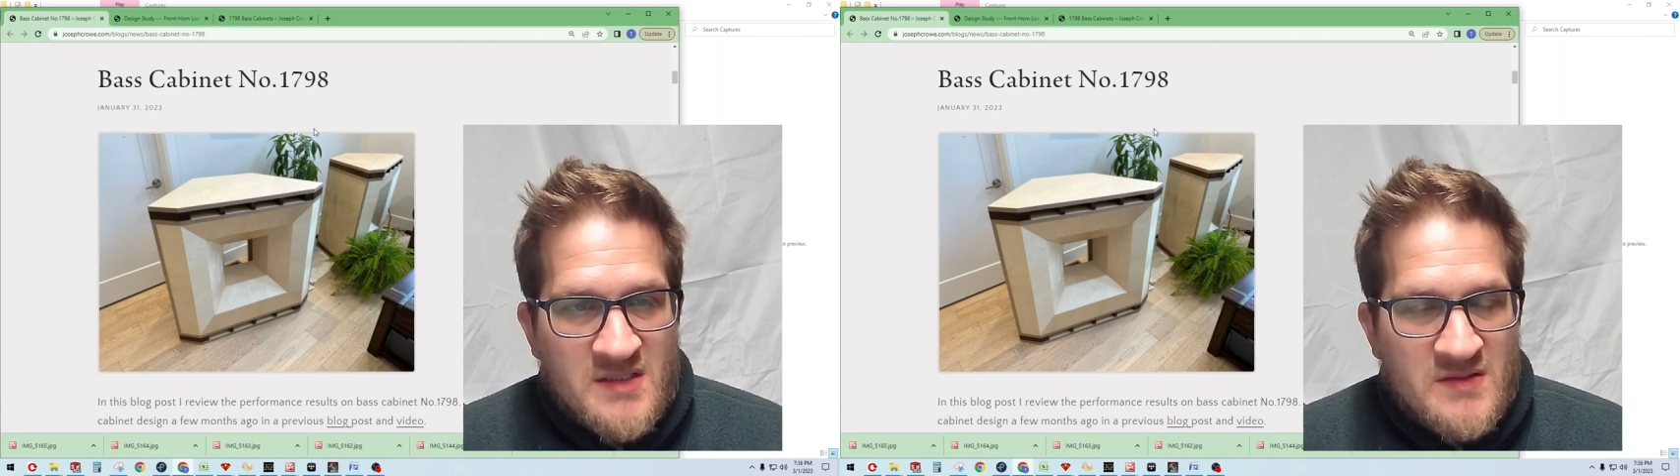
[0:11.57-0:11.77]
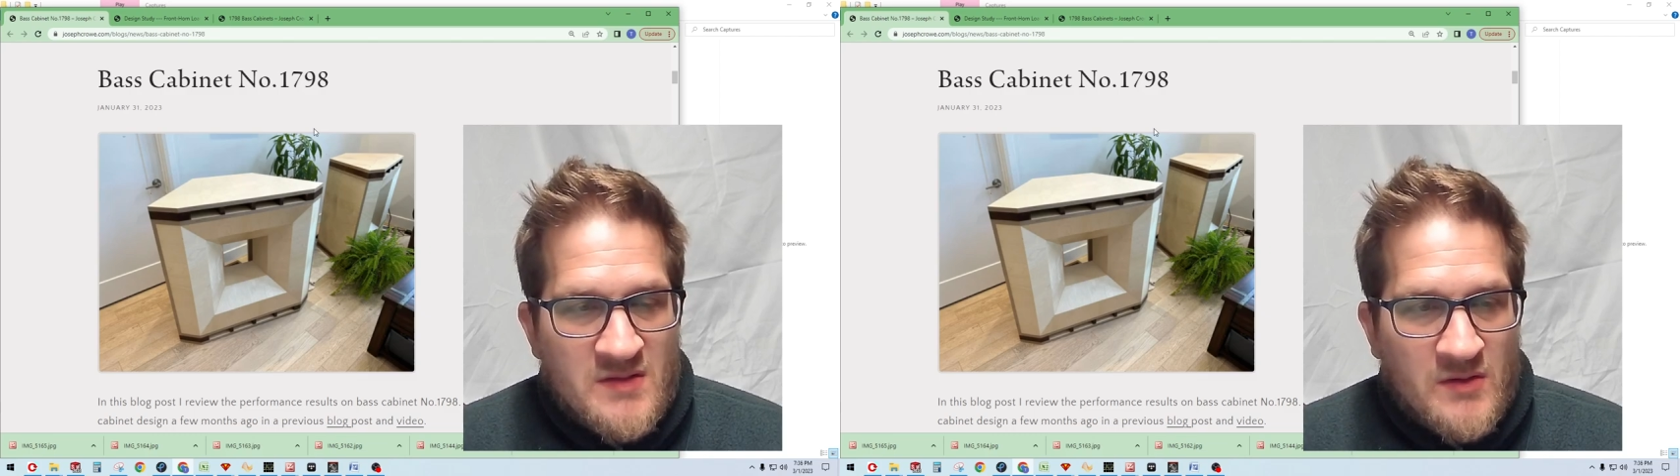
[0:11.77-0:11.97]

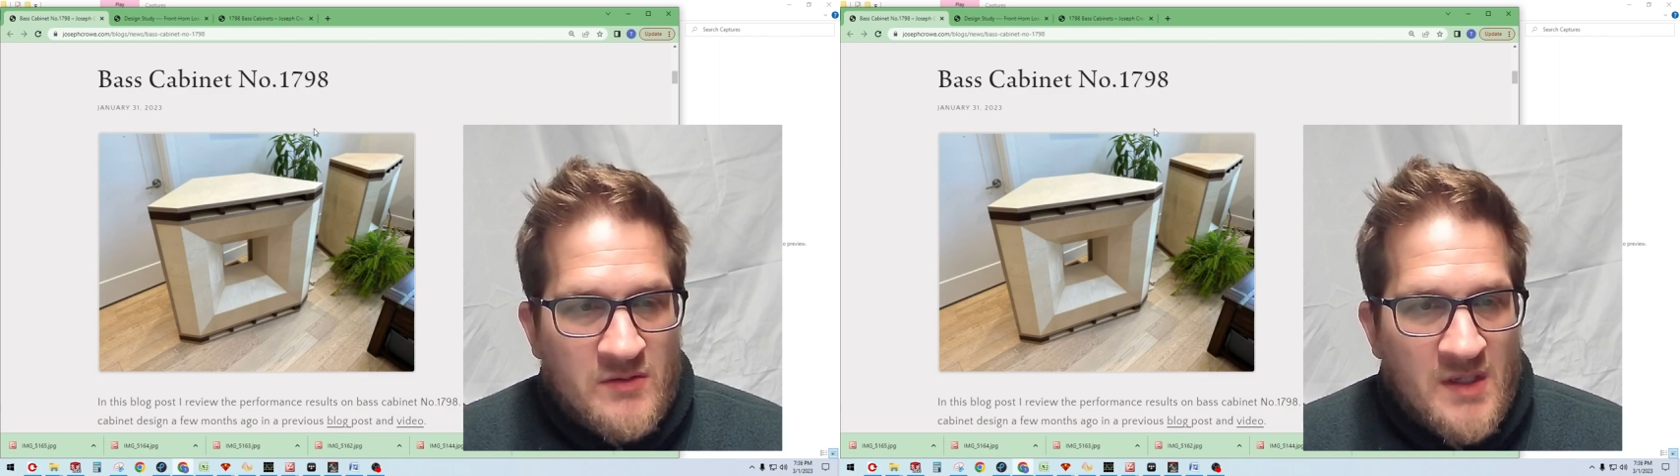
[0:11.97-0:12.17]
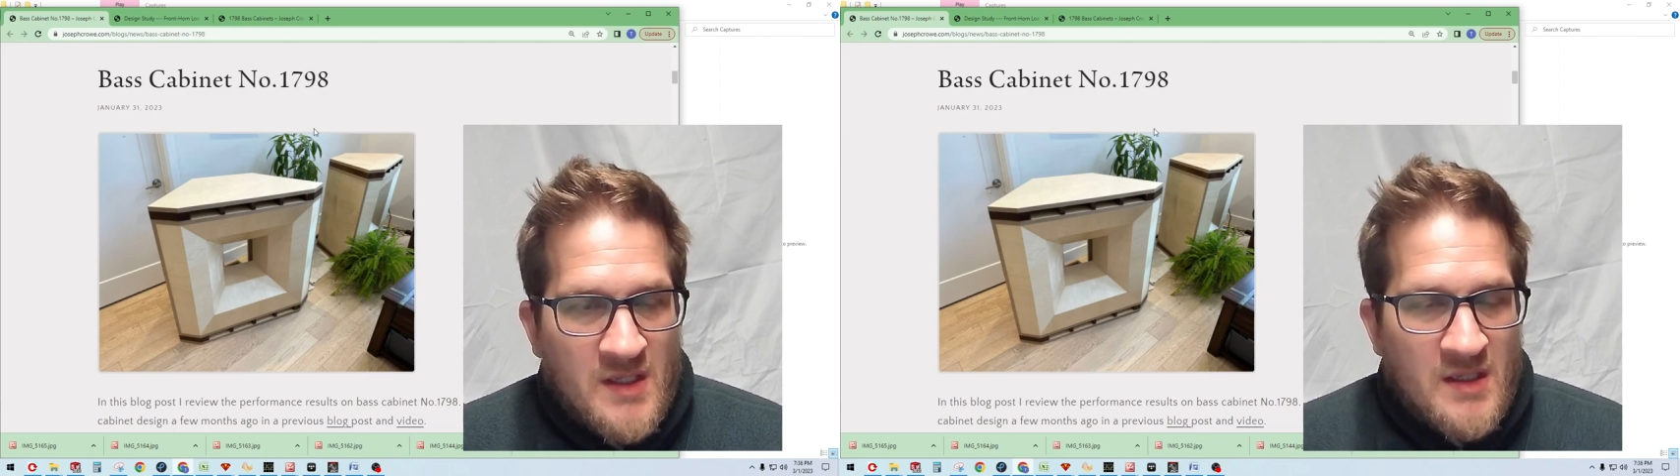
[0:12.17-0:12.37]
And
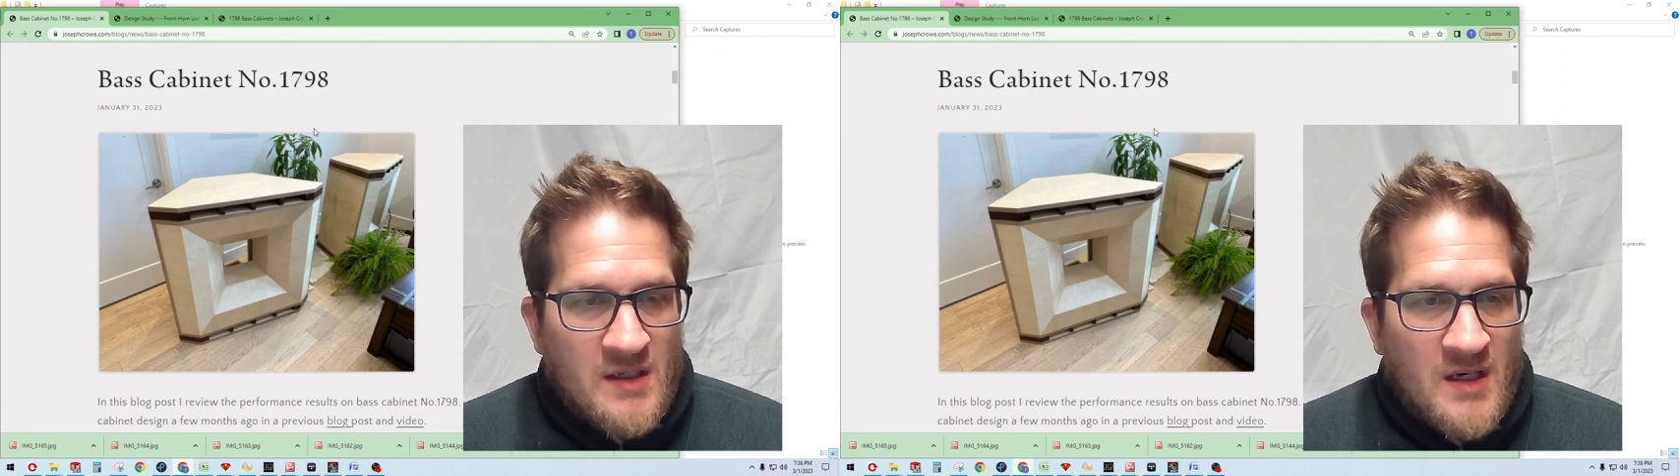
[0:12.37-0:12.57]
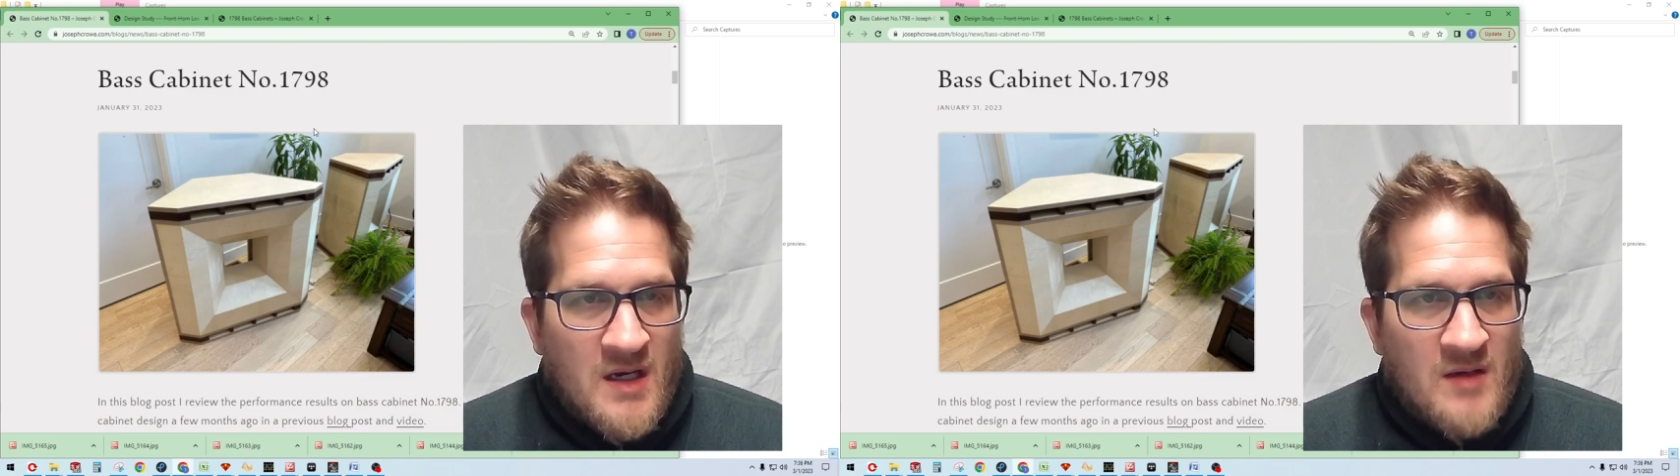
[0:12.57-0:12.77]
so
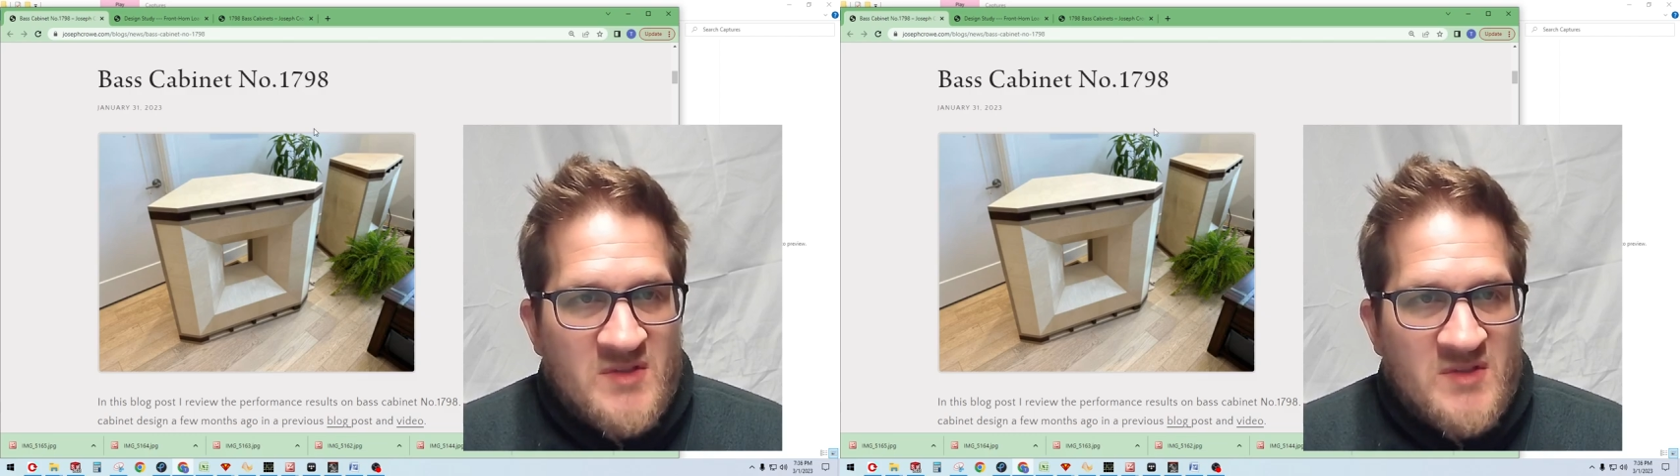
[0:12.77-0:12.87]
um,